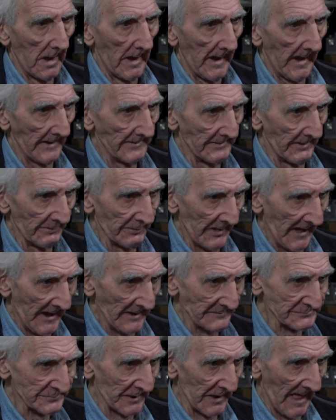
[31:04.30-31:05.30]
and the
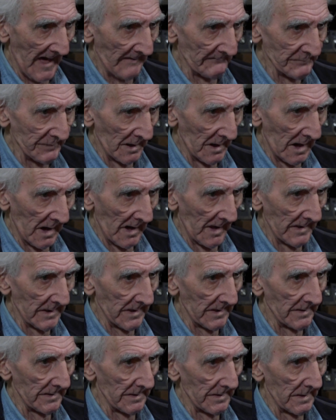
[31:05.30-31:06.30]
things that I've
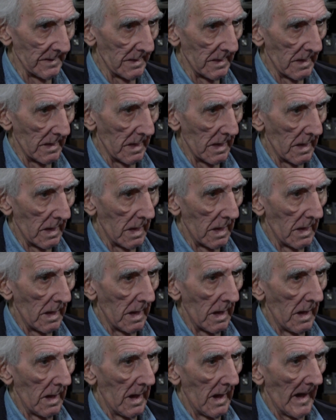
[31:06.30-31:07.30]
done.
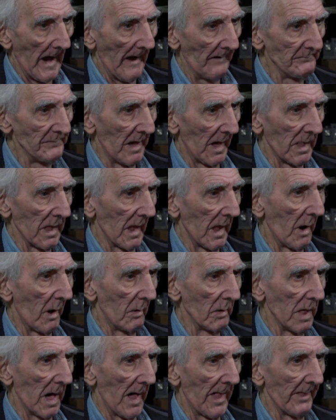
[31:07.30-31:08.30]
I've done a
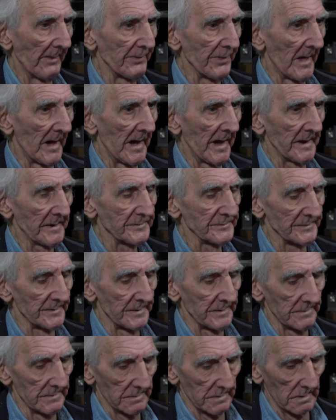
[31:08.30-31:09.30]
whole lot of things, and